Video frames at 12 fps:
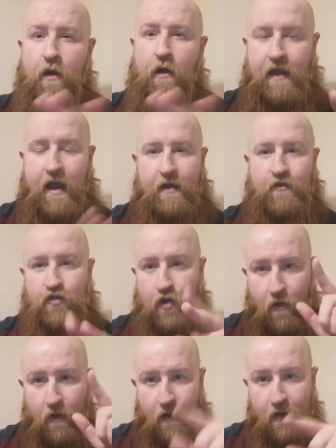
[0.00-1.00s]
yeah,
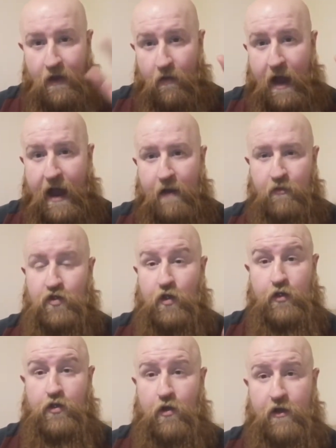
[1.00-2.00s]
so I was on
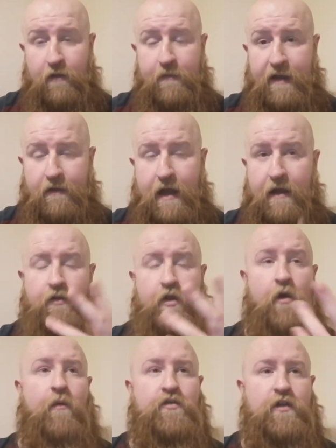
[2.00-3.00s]
a document. Uh,
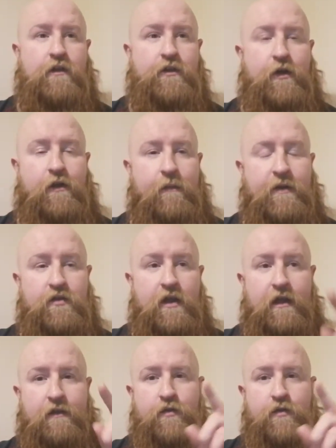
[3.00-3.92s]
no, I wasn't on a documentary.